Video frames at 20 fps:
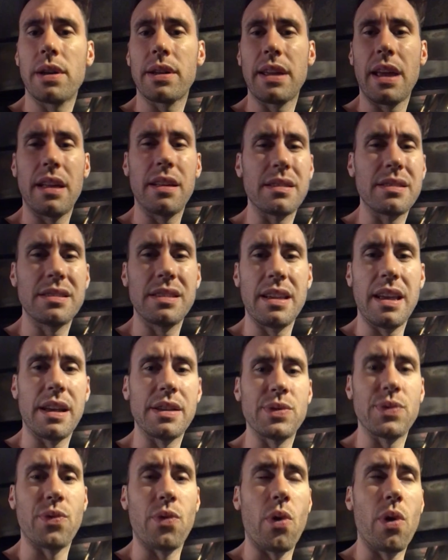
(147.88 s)
Galaxy
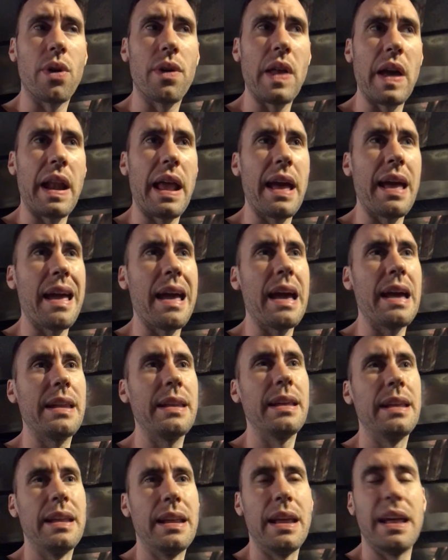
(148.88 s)
S4 that I
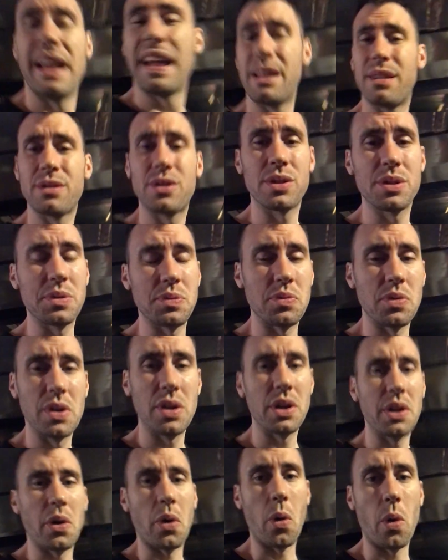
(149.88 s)
had, and it was just
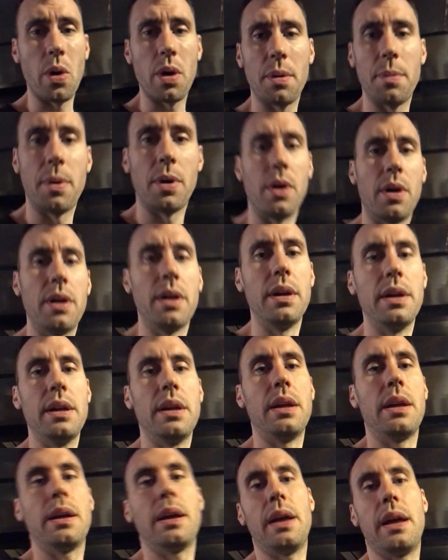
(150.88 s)
really horrible,
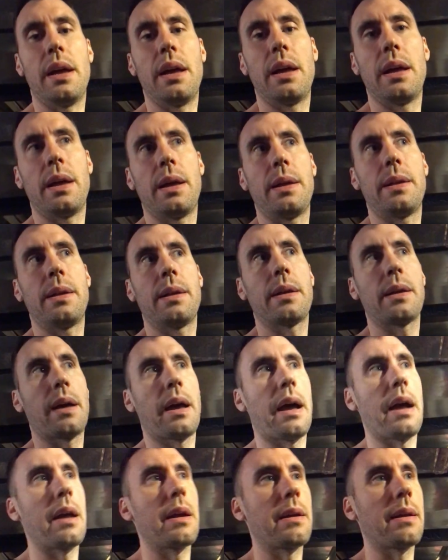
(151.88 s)
and
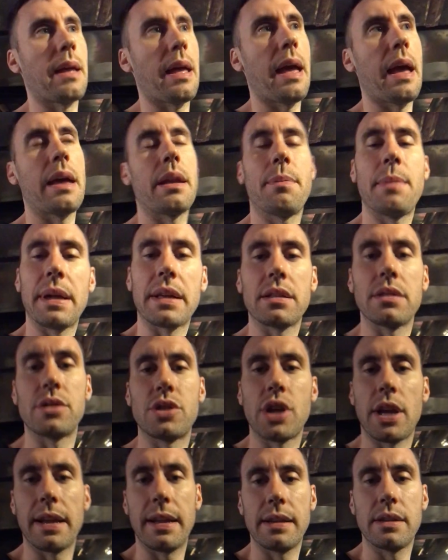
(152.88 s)
I had to make the
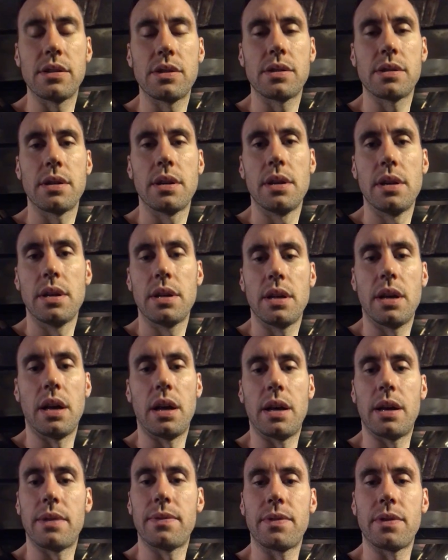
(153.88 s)
change
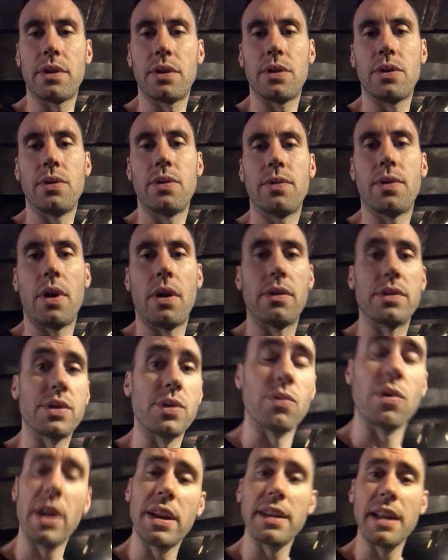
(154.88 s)
for a new phone.
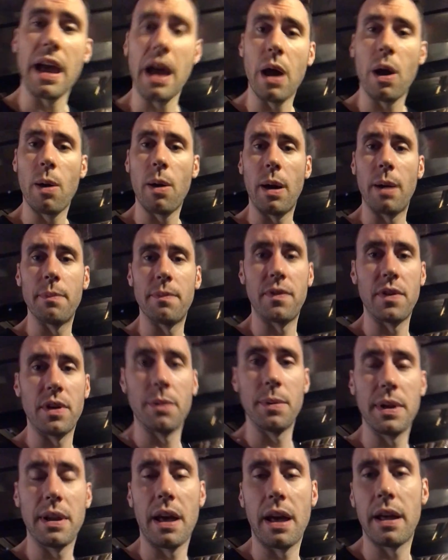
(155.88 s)
So right now I'm
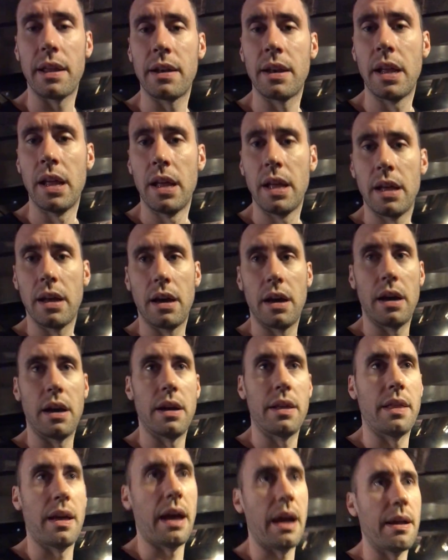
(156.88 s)
filming on the
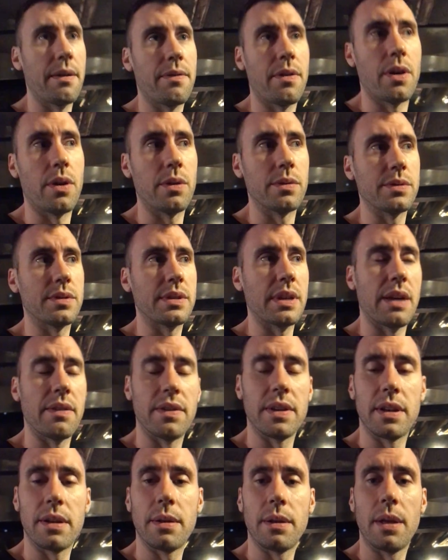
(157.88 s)
iPhone
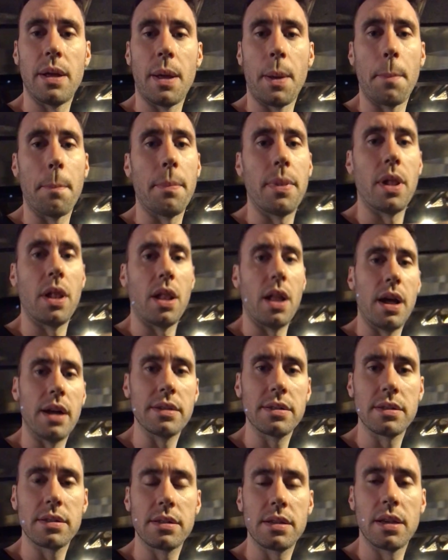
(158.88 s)
7
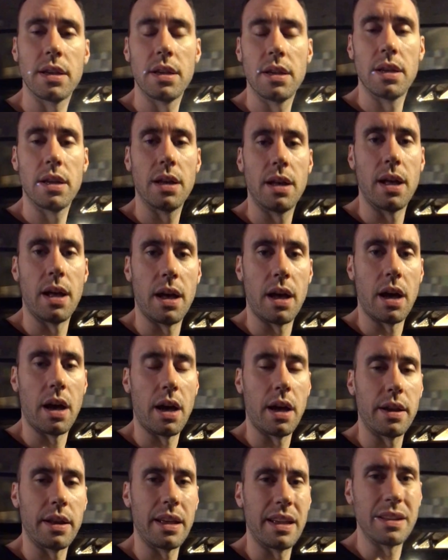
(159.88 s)
Plus,
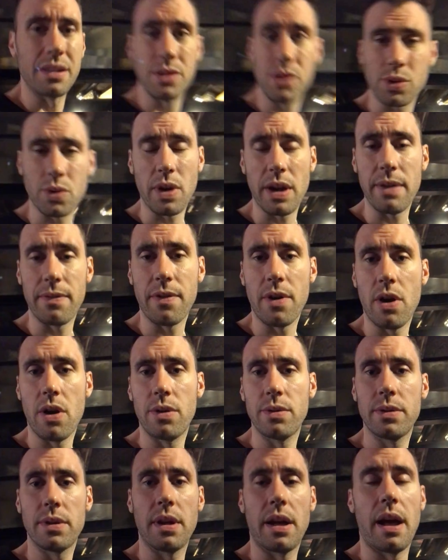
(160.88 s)
and it's a great
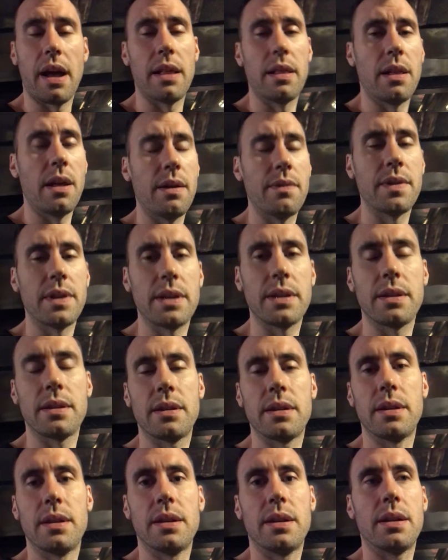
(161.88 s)
phone. I love it.
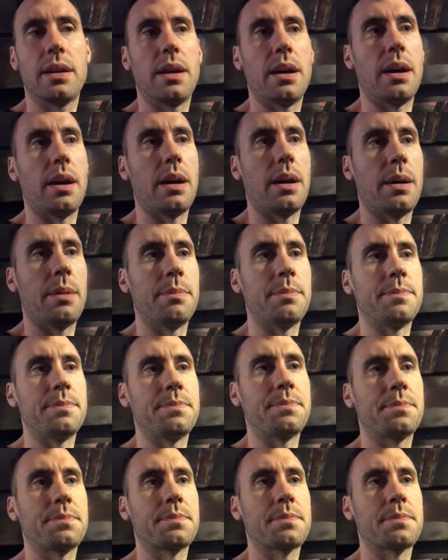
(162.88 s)
I'm